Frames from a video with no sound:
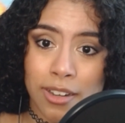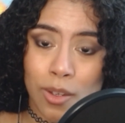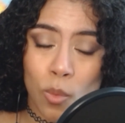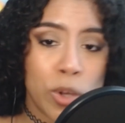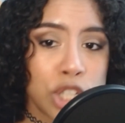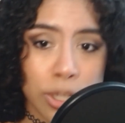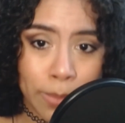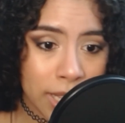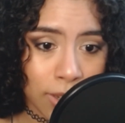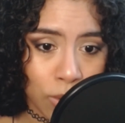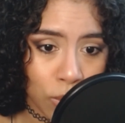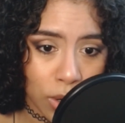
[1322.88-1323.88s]
what should be the
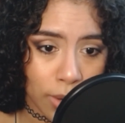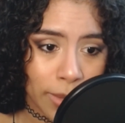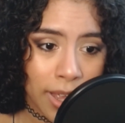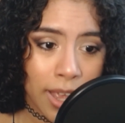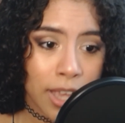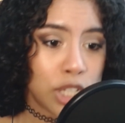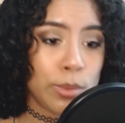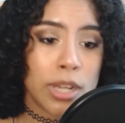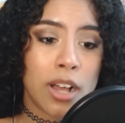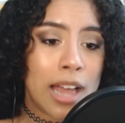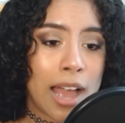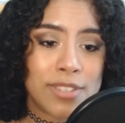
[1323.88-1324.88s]
norm? Do we
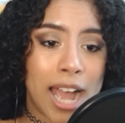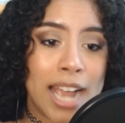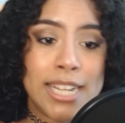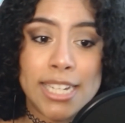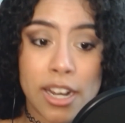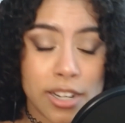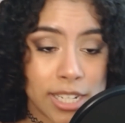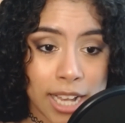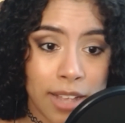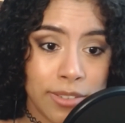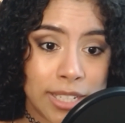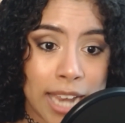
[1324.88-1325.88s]
all have to ID
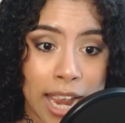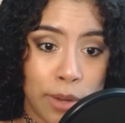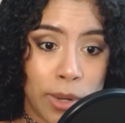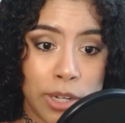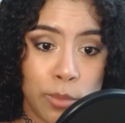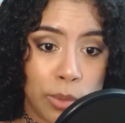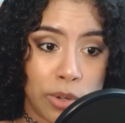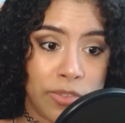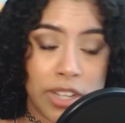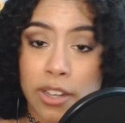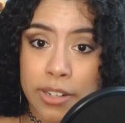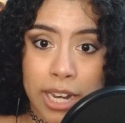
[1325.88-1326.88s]
ourselves to anyone we
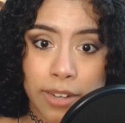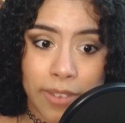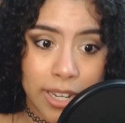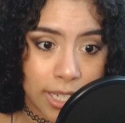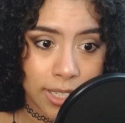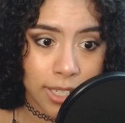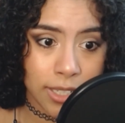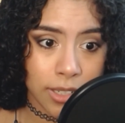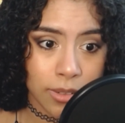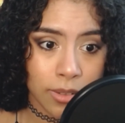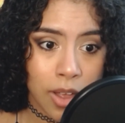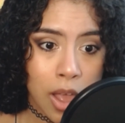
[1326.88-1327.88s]
reveal our Native identity
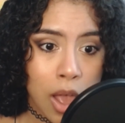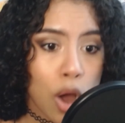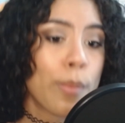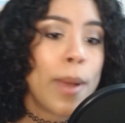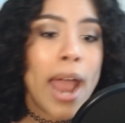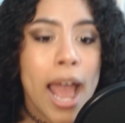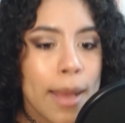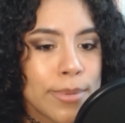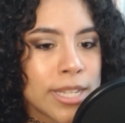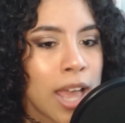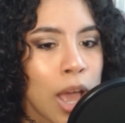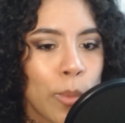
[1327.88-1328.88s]
to? Or perhaps
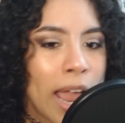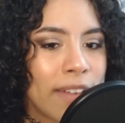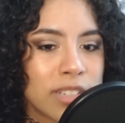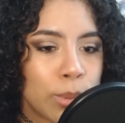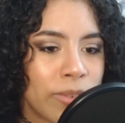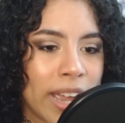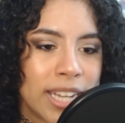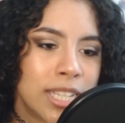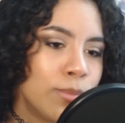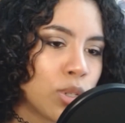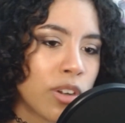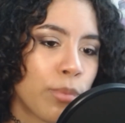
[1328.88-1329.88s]
we have to provide
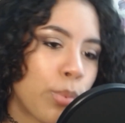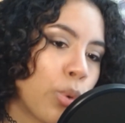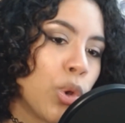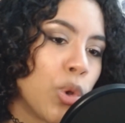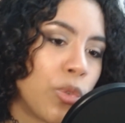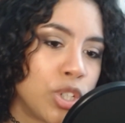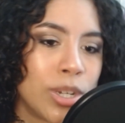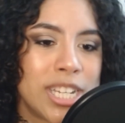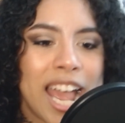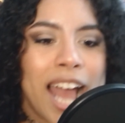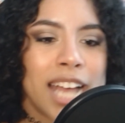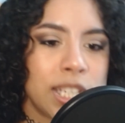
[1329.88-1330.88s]
some sort of proof to a
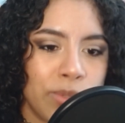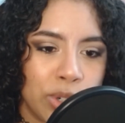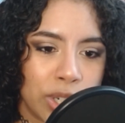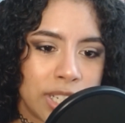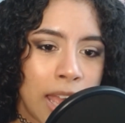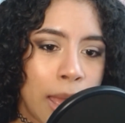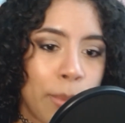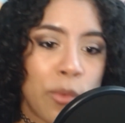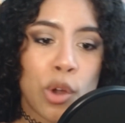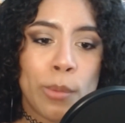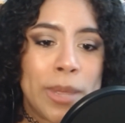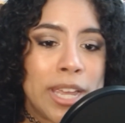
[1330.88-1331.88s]
task force
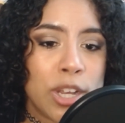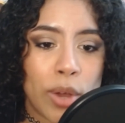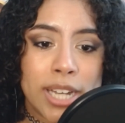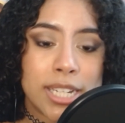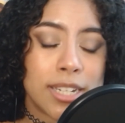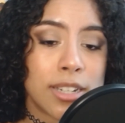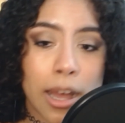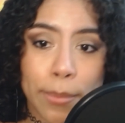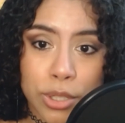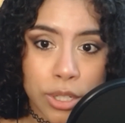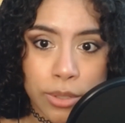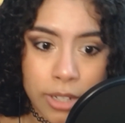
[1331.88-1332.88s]
before being granted an
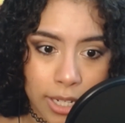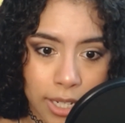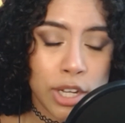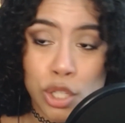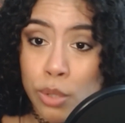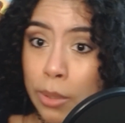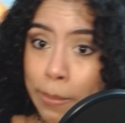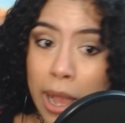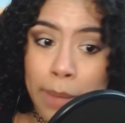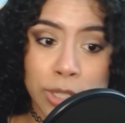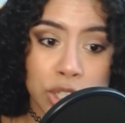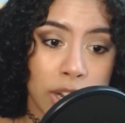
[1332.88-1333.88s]
opportunity. Should we
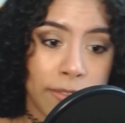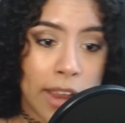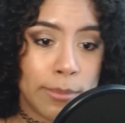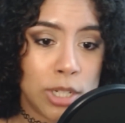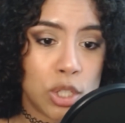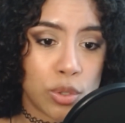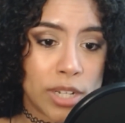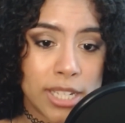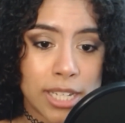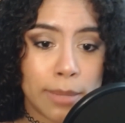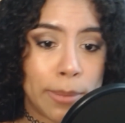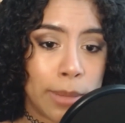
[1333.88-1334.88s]
publish our family trees
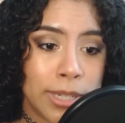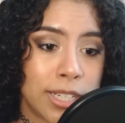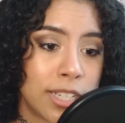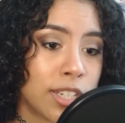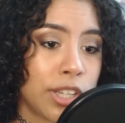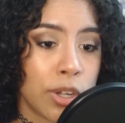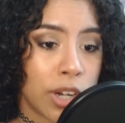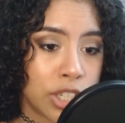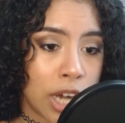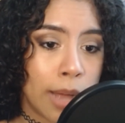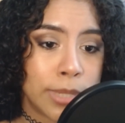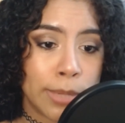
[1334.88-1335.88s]
to the public to secure our
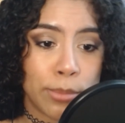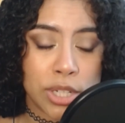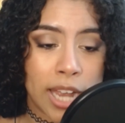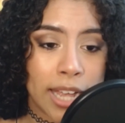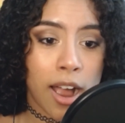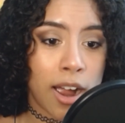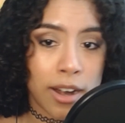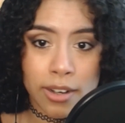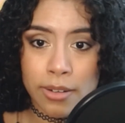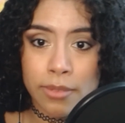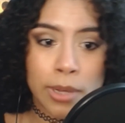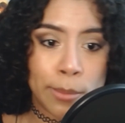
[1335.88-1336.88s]
jobs and protect
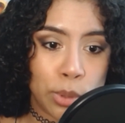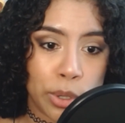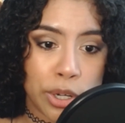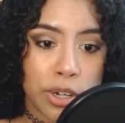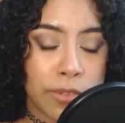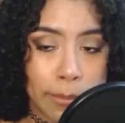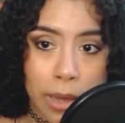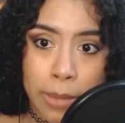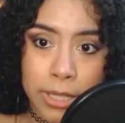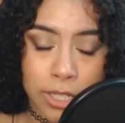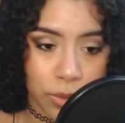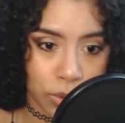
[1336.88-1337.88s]
our employer from
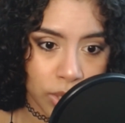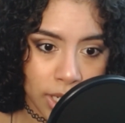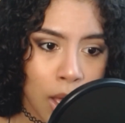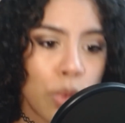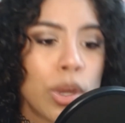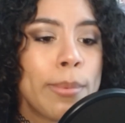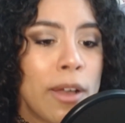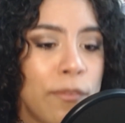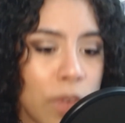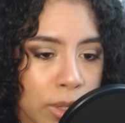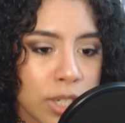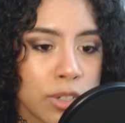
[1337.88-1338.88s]
public scrutiny? What about
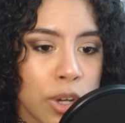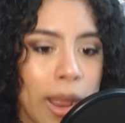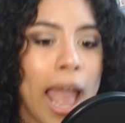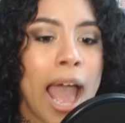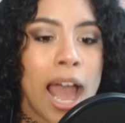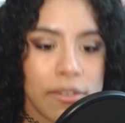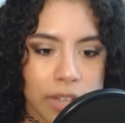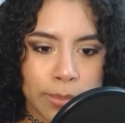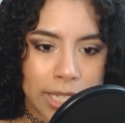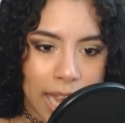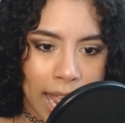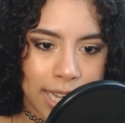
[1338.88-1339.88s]
folks who don't have
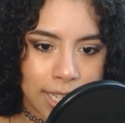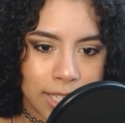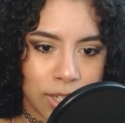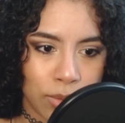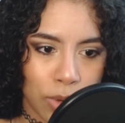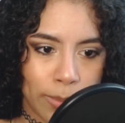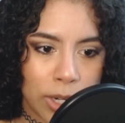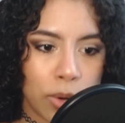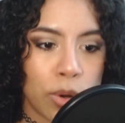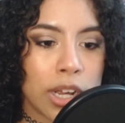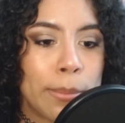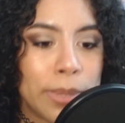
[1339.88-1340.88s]
complete access to enrollment
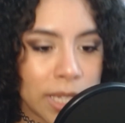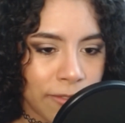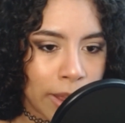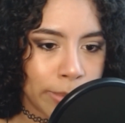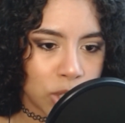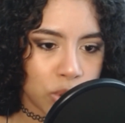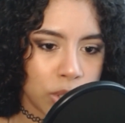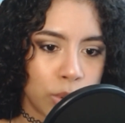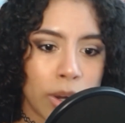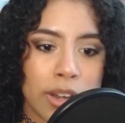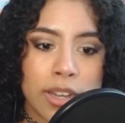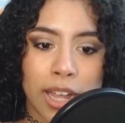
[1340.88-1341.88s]
or a complete family tree who
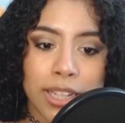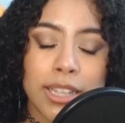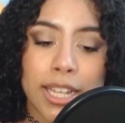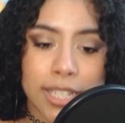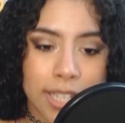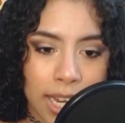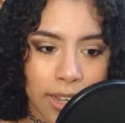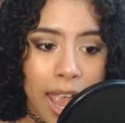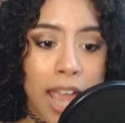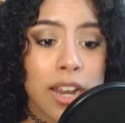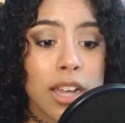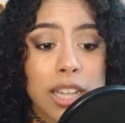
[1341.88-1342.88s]
are nonetheless Native?
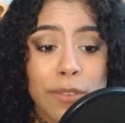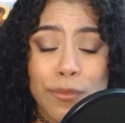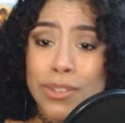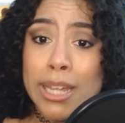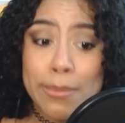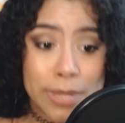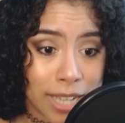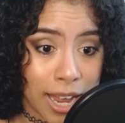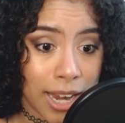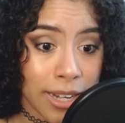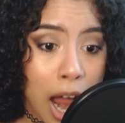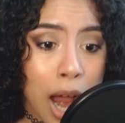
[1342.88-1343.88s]
And on the flip
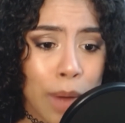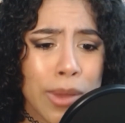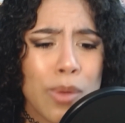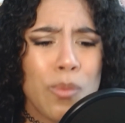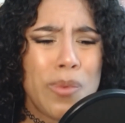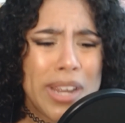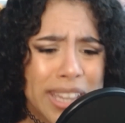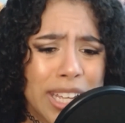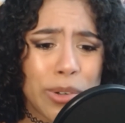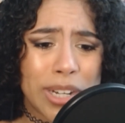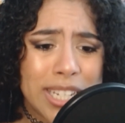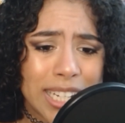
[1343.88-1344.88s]
side, are we really
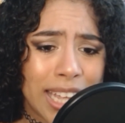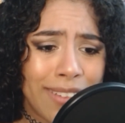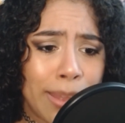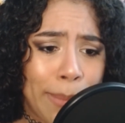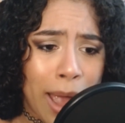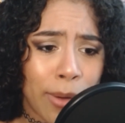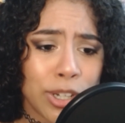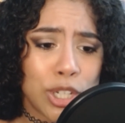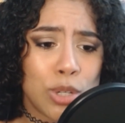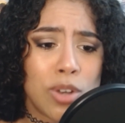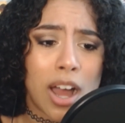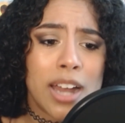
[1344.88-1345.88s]
going to give the power to
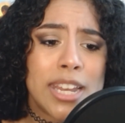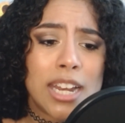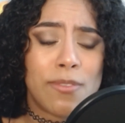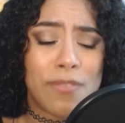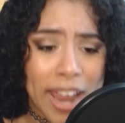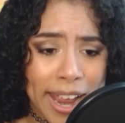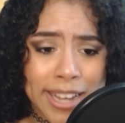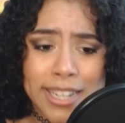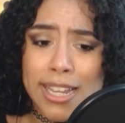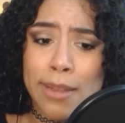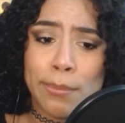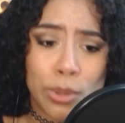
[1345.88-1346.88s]
non-Native fans,
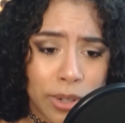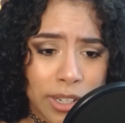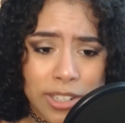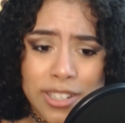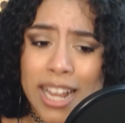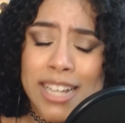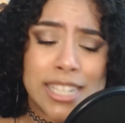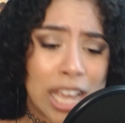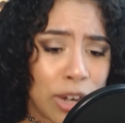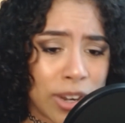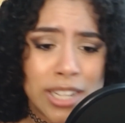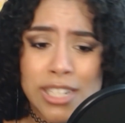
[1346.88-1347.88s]
employers,
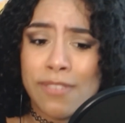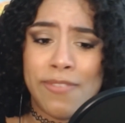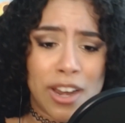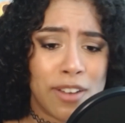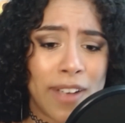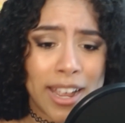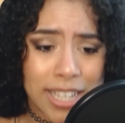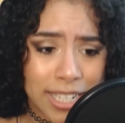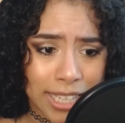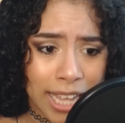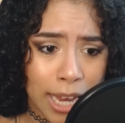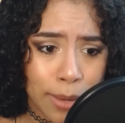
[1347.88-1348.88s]
etc. to verify these
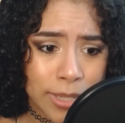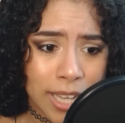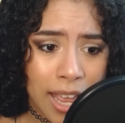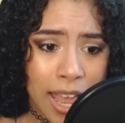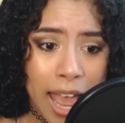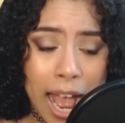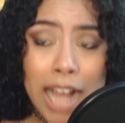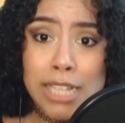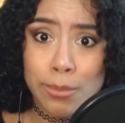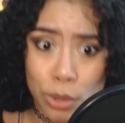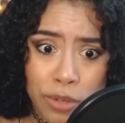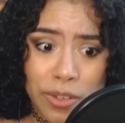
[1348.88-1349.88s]
claims? As
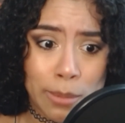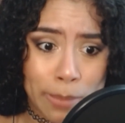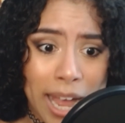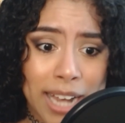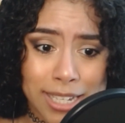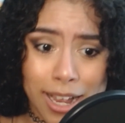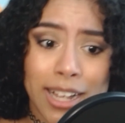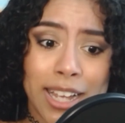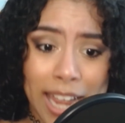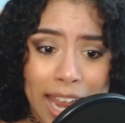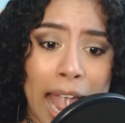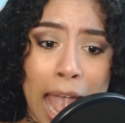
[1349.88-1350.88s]
proven by
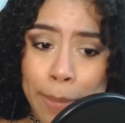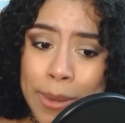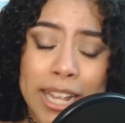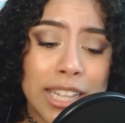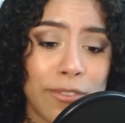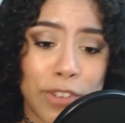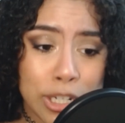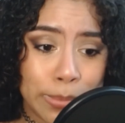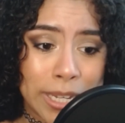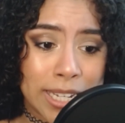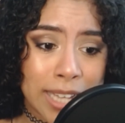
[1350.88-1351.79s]
Sokkagate happening in the first place,